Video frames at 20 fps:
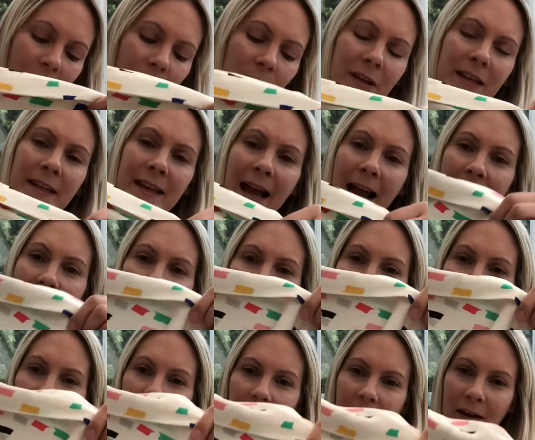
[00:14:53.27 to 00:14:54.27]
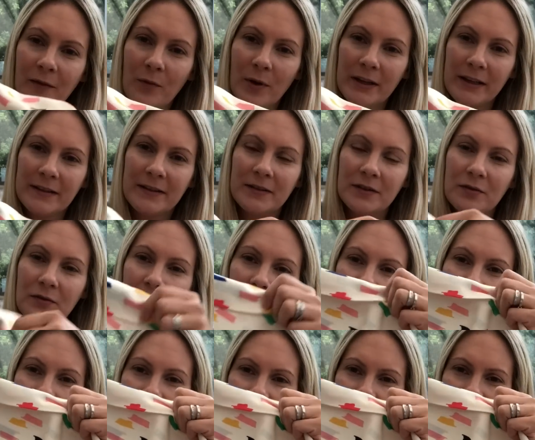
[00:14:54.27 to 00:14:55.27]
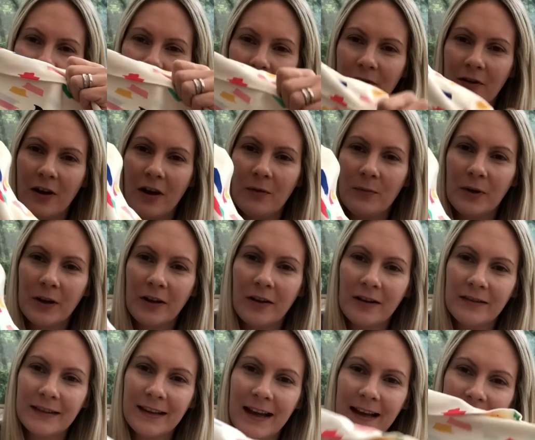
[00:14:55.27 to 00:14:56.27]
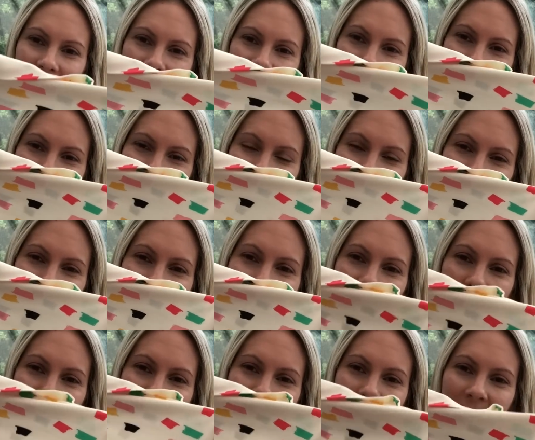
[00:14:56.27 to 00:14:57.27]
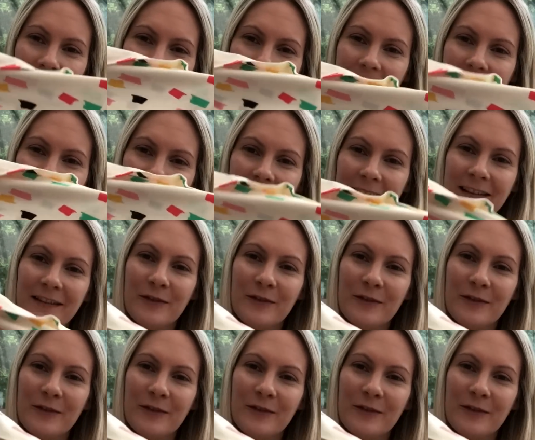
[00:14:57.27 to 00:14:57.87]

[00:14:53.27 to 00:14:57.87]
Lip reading: But yeah, when I saw that, I just thought, oh my God, that's absolutely